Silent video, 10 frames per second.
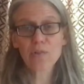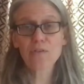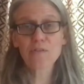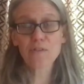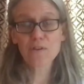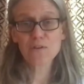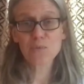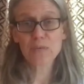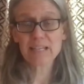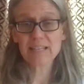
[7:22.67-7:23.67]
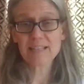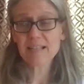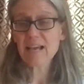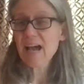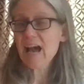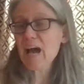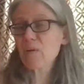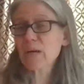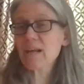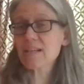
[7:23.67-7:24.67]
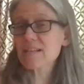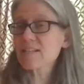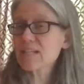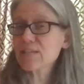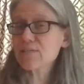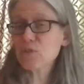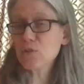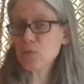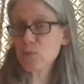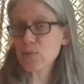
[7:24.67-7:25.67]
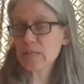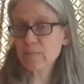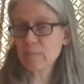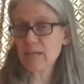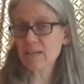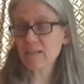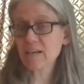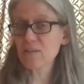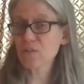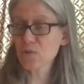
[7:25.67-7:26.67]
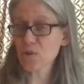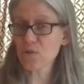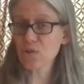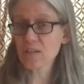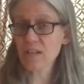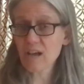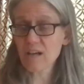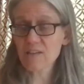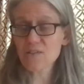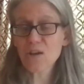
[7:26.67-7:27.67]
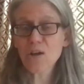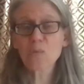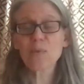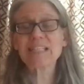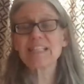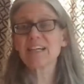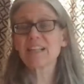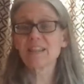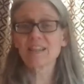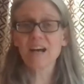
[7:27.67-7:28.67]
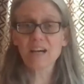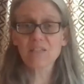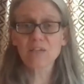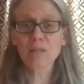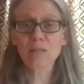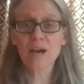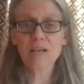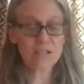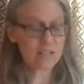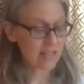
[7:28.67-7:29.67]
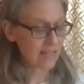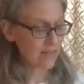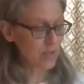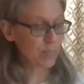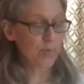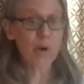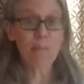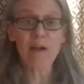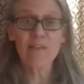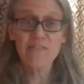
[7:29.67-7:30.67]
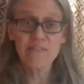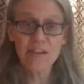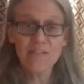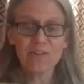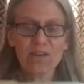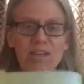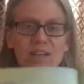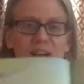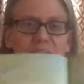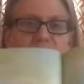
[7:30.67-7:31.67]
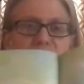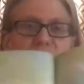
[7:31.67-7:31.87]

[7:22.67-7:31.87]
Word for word: The first one is I would like to see if you can make uh, your own collage. We see a lot of collages in this book. My favorite collage